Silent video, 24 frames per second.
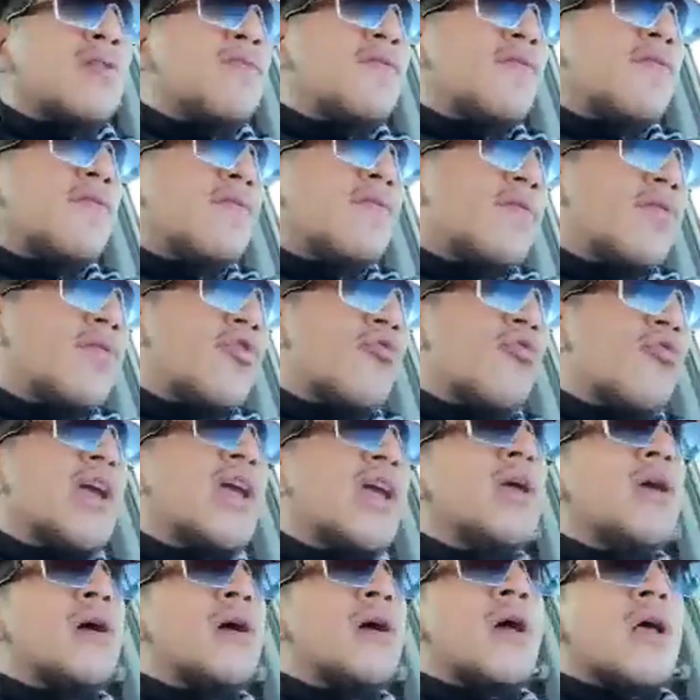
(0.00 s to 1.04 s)
3.
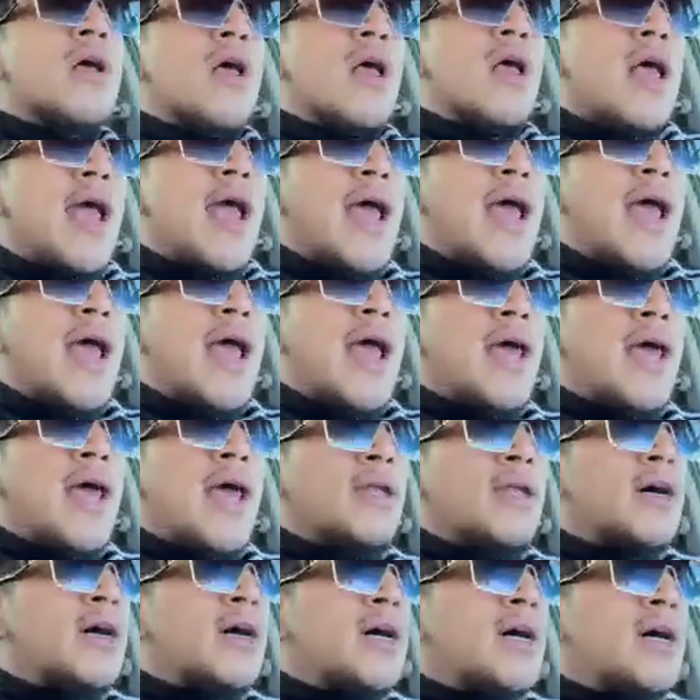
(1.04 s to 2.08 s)
And, it
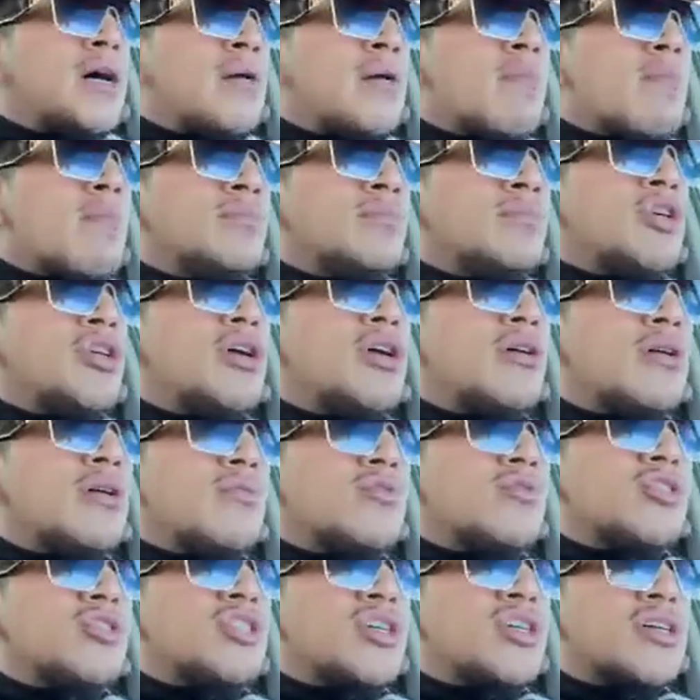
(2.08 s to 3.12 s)

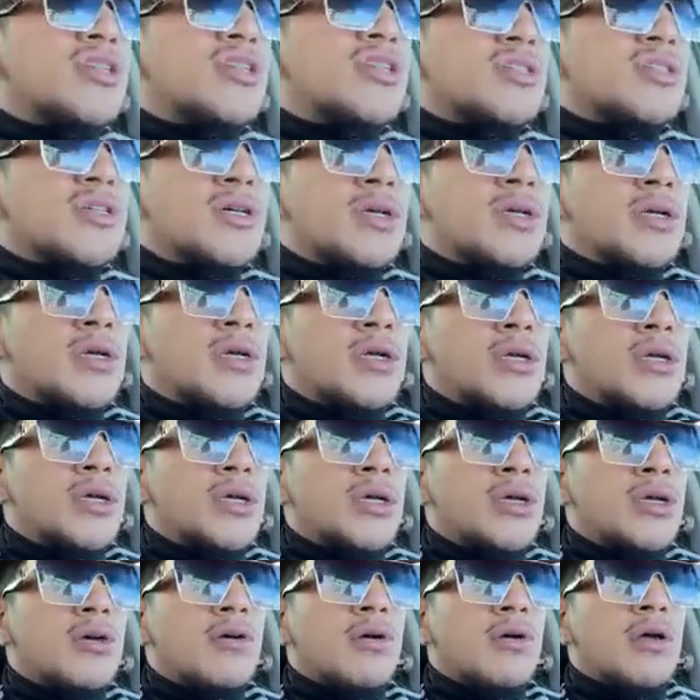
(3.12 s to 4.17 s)
was just,
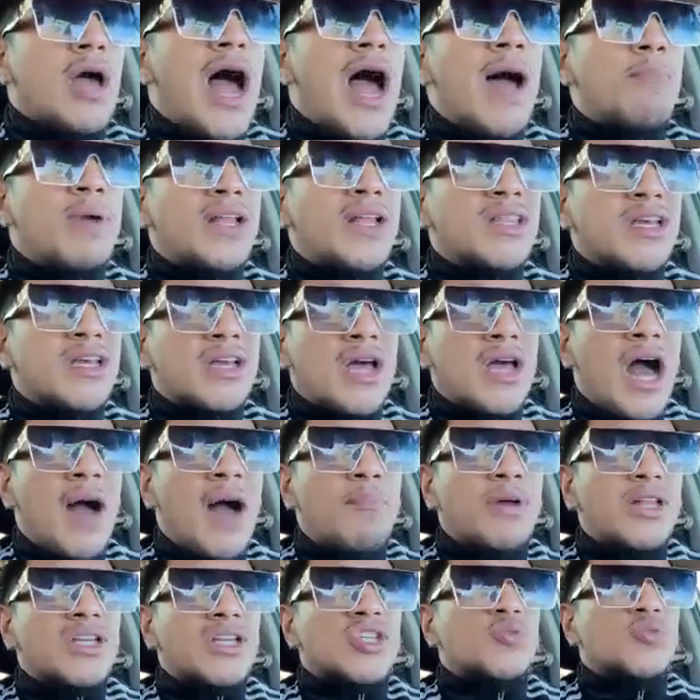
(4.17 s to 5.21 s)
I picked the
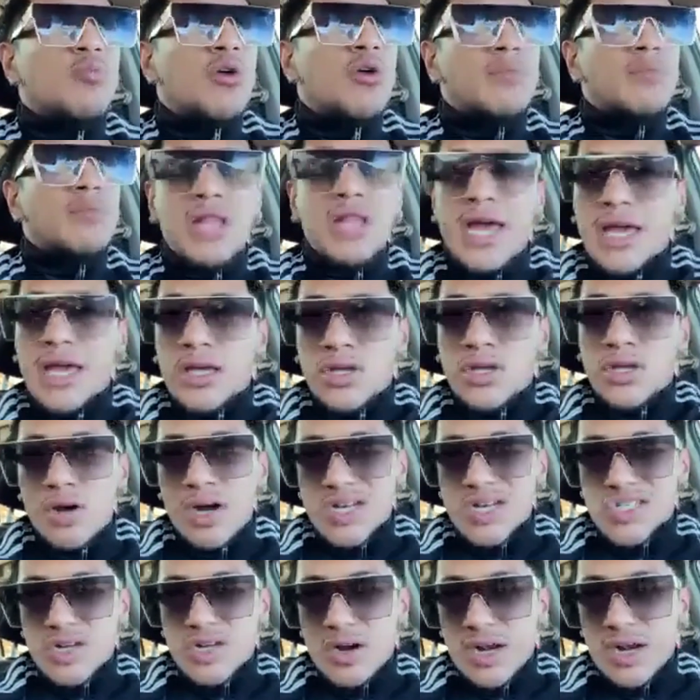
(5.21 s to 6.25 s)
sport up late. I
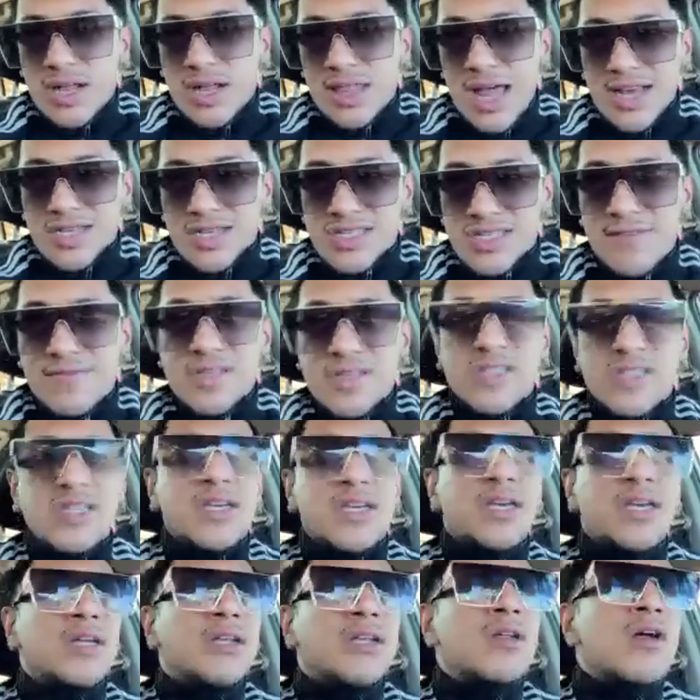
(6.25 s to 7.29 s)
started at like
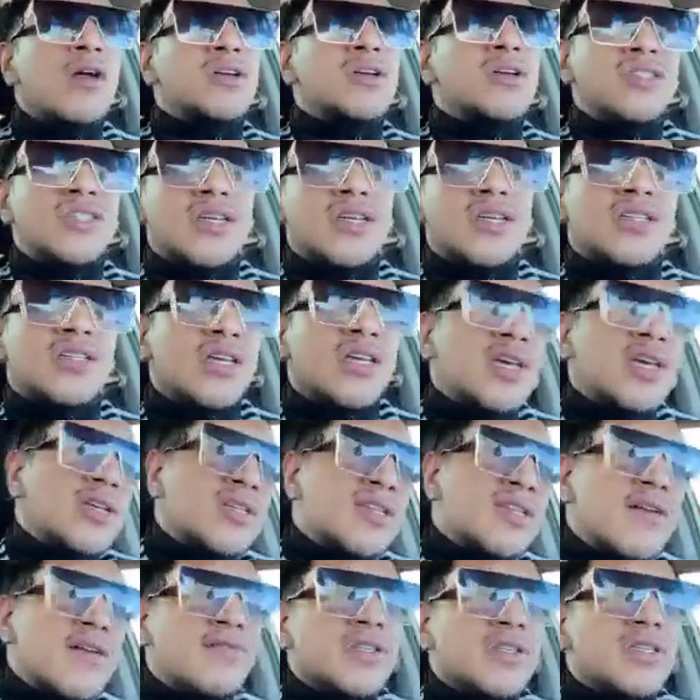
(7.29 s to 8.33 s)
16,
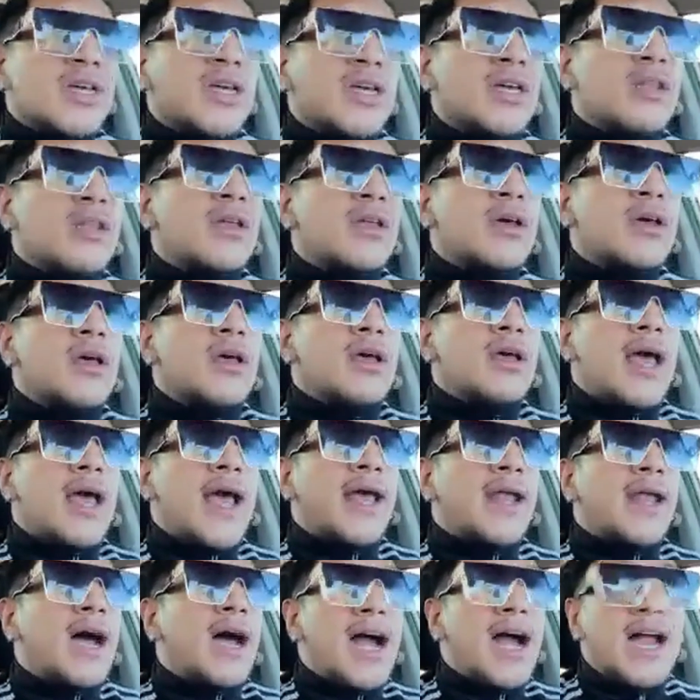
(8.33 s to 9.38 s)
17,
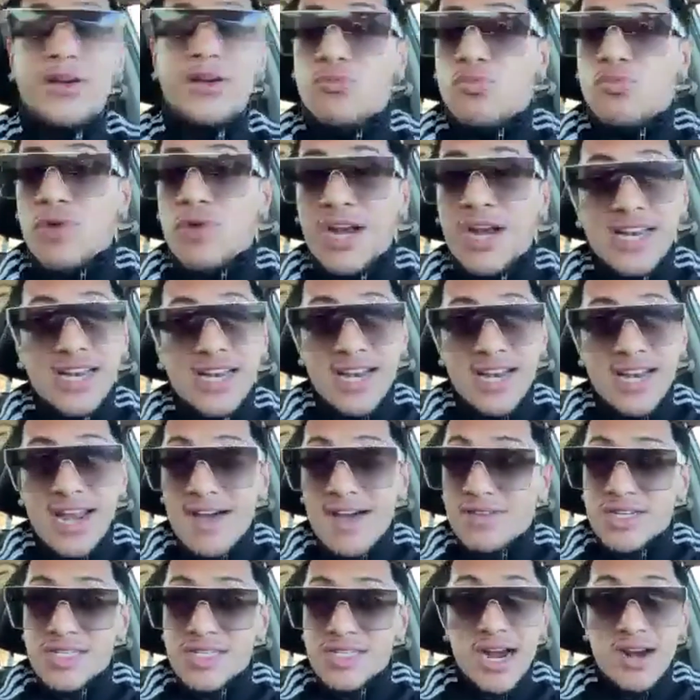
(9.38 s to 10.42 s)
and I really didn't have a
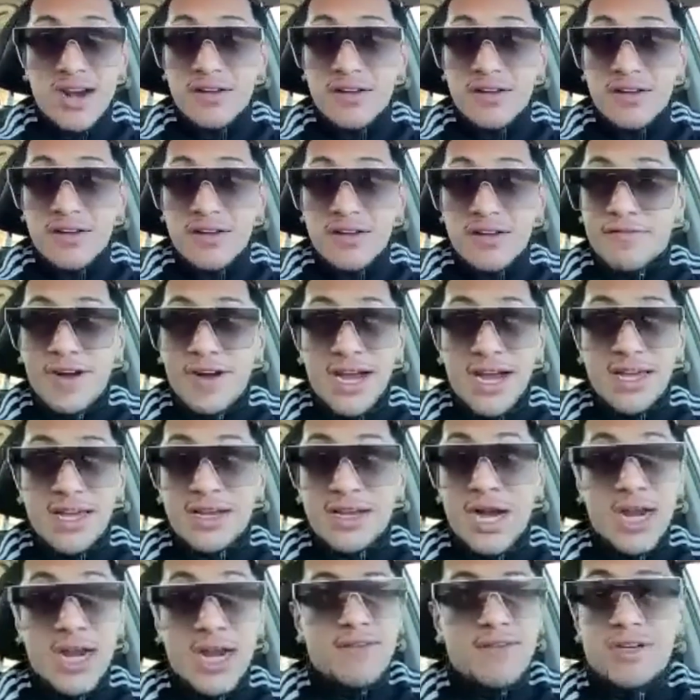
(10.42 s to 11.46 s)
desire to fight. I didn't
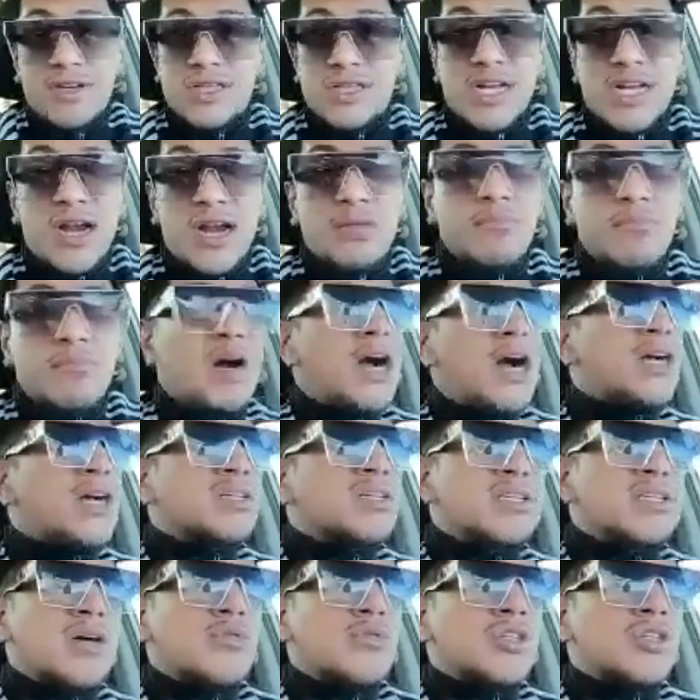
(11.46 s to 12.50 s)
have a desire to box.
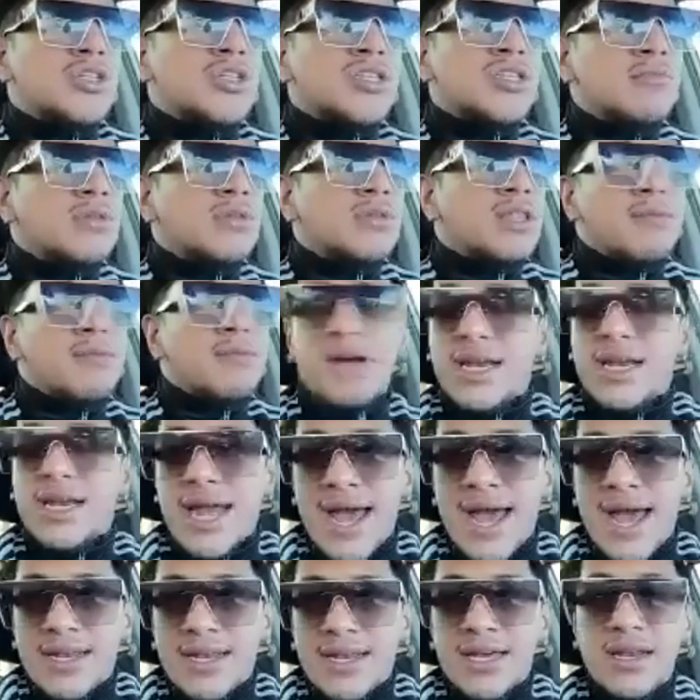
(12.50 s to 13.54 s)
That was just something that my
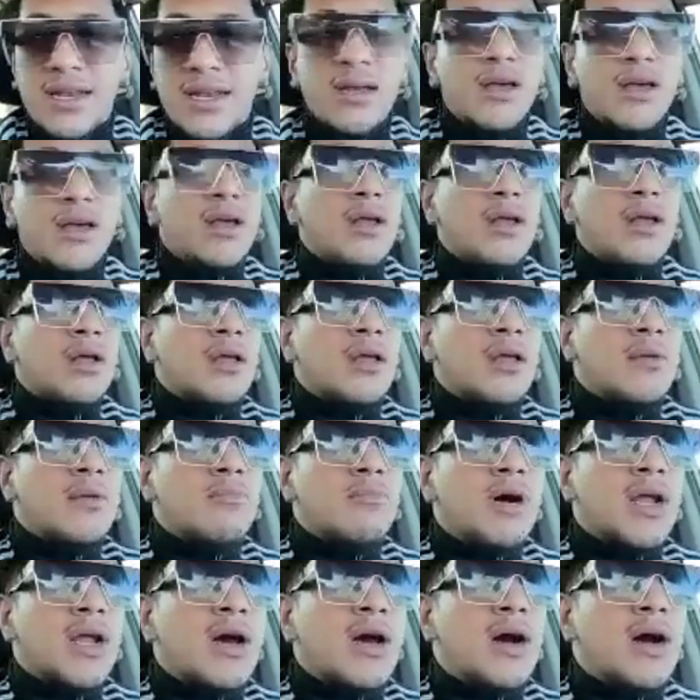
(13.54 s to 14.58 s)
dad did.
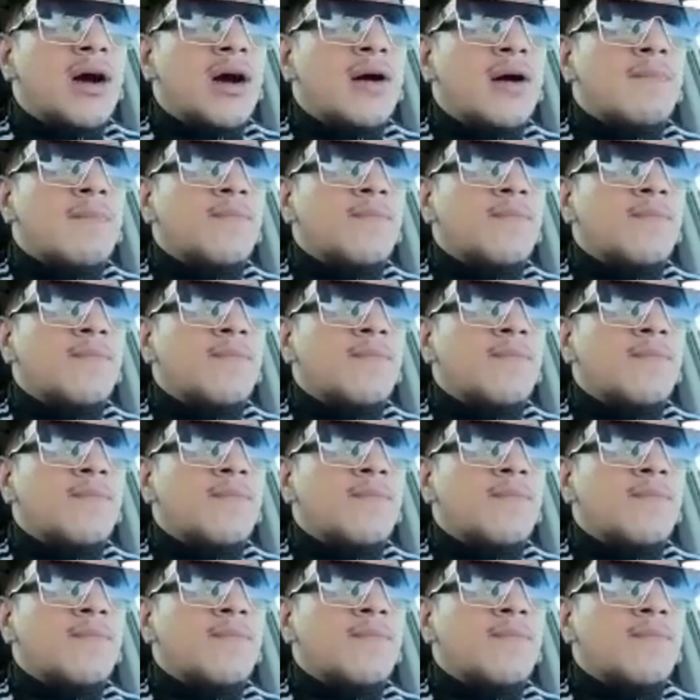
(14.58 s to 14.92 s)
But, I